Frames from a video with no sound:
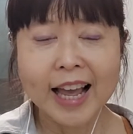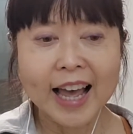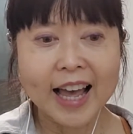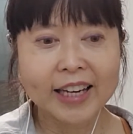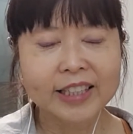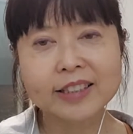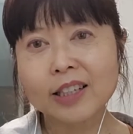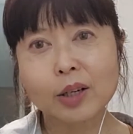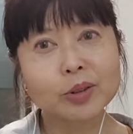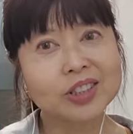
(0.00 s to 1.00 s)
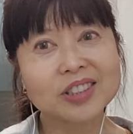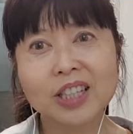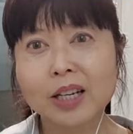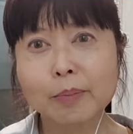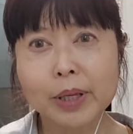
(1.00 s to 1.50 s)
and he said, I was just
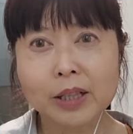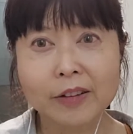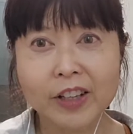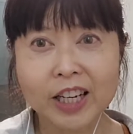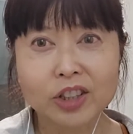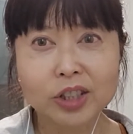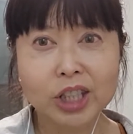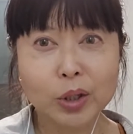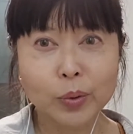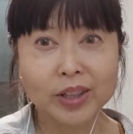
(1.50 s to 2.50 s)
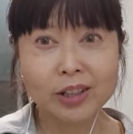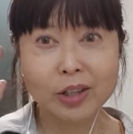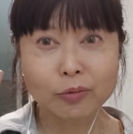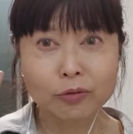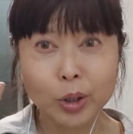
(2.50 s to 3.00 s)
in the middle of the country, when
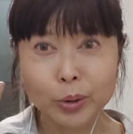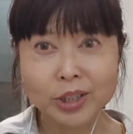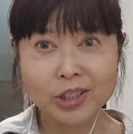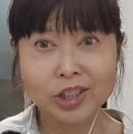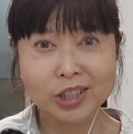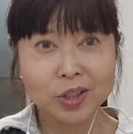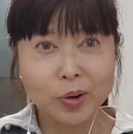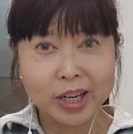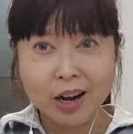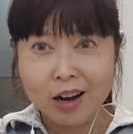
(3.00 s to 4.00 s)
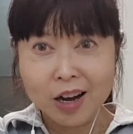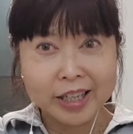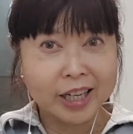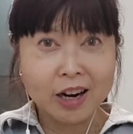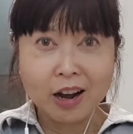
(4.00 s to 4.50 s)
the roads are just going
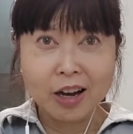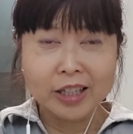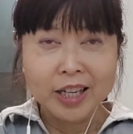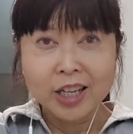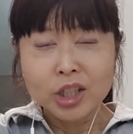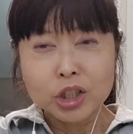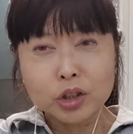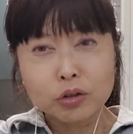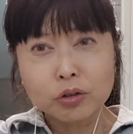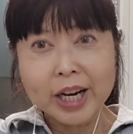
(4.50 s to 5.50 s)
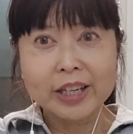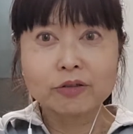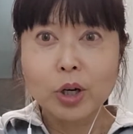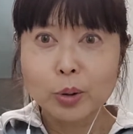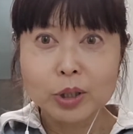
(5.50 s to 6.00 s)
on and on, straight
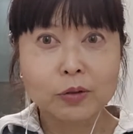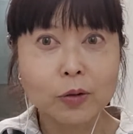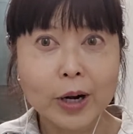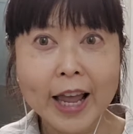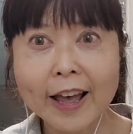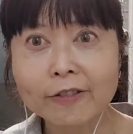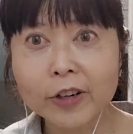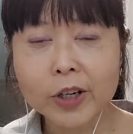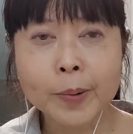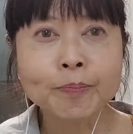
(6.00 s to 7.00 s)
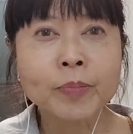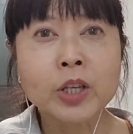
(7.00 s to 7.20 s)
roads forever.